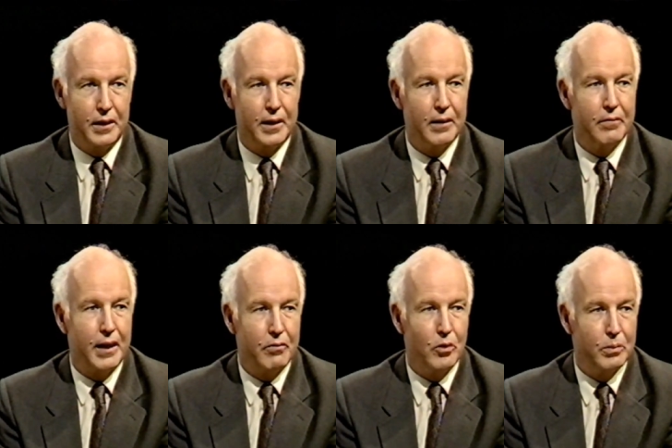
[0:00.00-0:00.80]
give
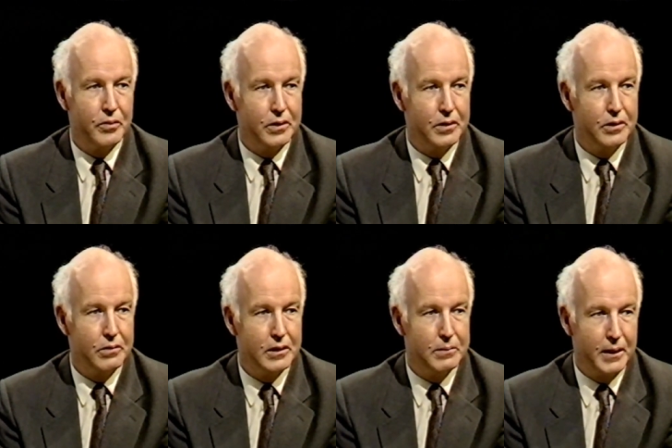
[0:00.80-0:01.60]
that form of
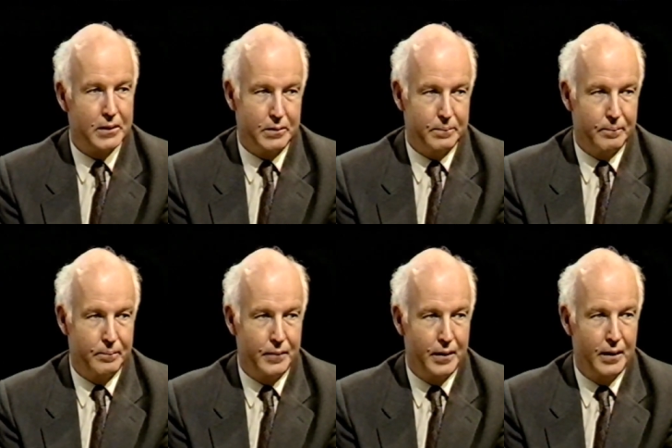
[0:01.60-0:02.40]
continuous spectrum.
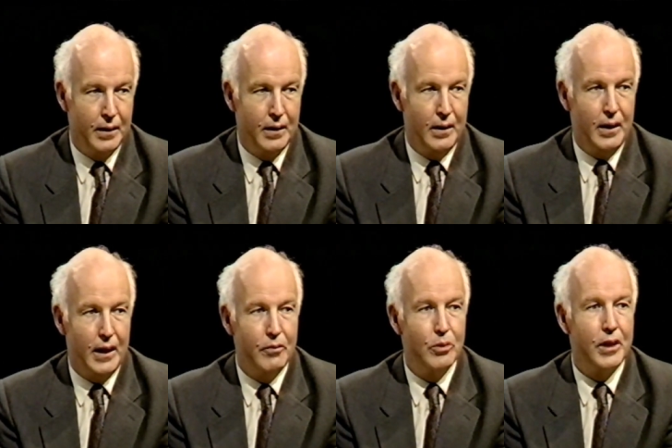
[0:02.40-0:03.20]

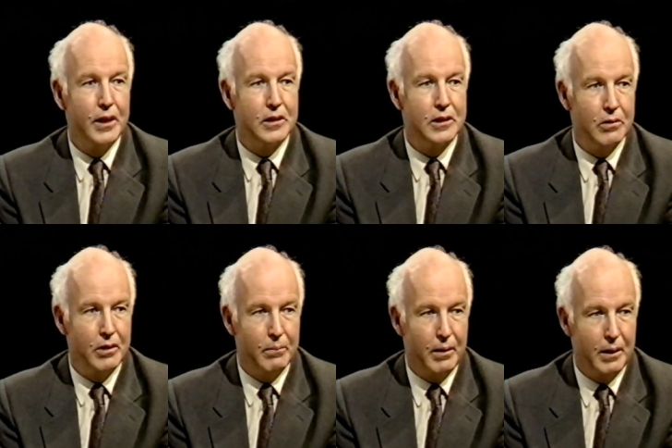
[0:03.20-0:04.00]
If you take a
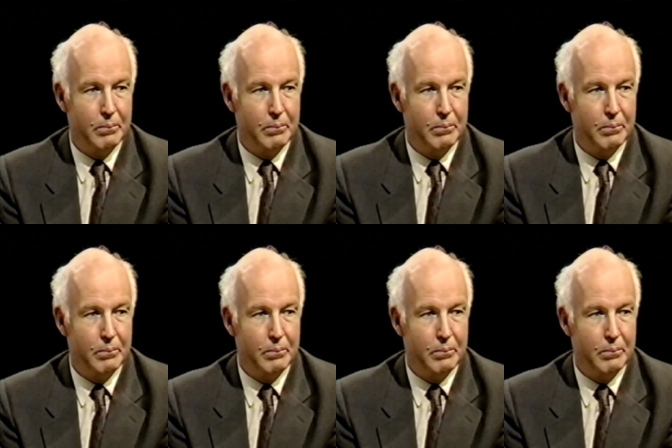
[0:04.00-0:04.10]
sodium lamp,